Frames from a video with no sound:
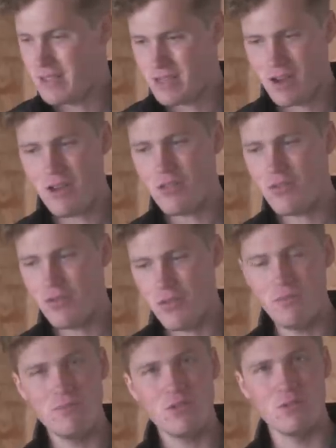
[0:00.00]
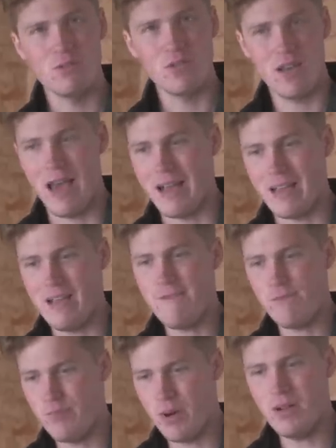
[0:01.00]
Cut them some slack.
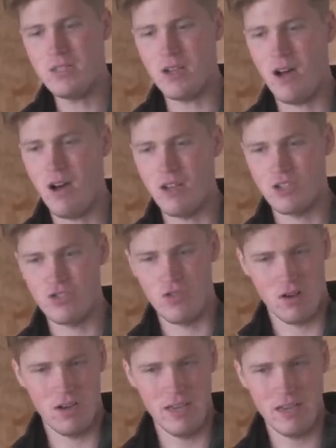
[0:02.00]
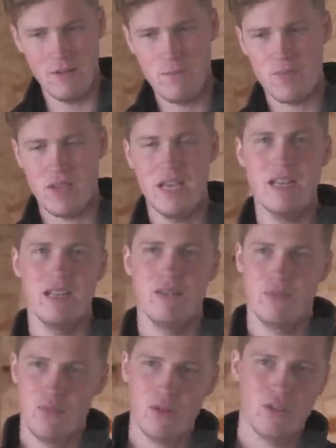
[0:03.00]
If birds are struggling,
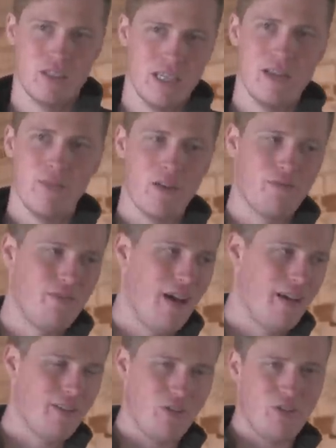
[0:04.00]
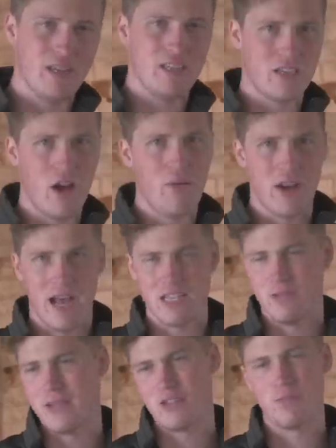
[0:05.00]
it would seem unfair that you need to go and
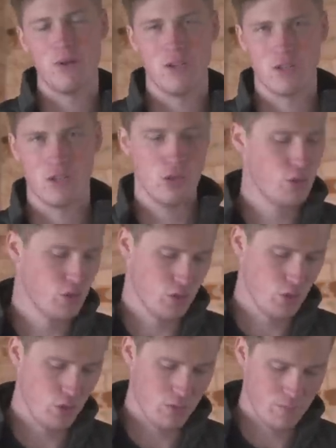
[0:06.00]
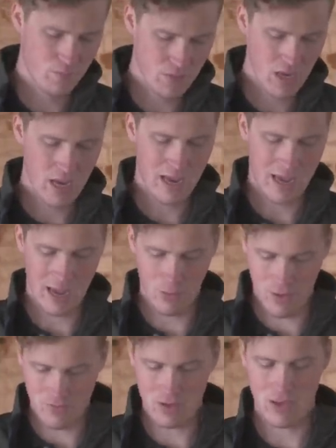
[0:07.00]
add some extra persecution to them.
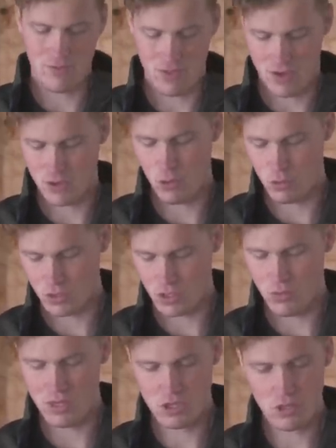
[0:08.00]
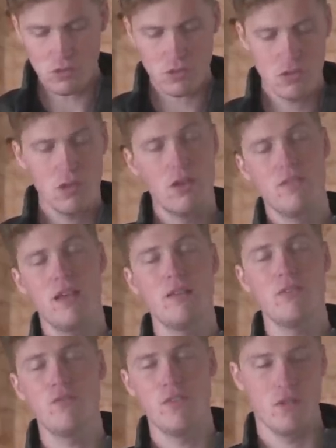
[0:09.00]
However, if they are causing you issues,
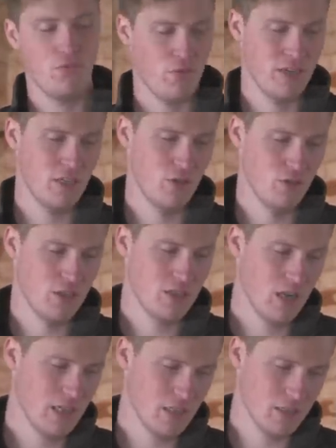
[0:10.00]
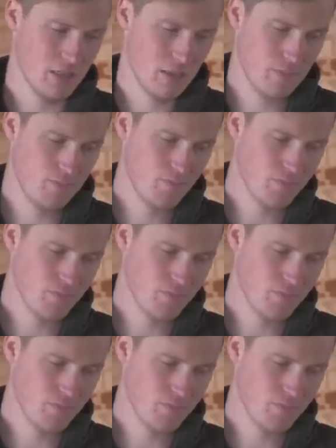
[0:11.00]
then you feel free to use this license.